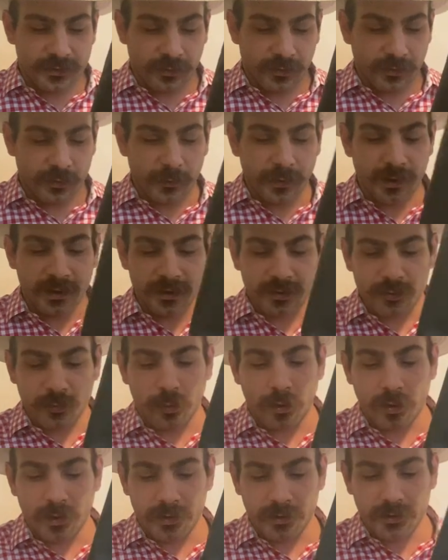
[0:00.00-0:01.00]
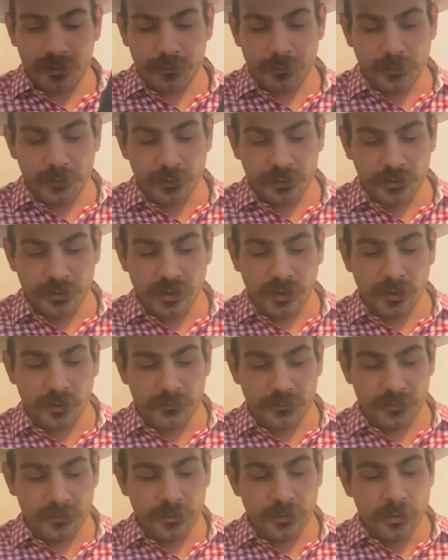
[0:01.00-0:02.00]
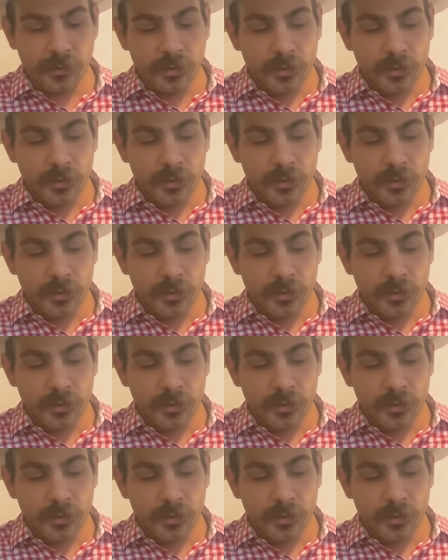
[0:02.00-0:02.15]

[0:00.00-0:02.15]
the greatest quality spur shelves,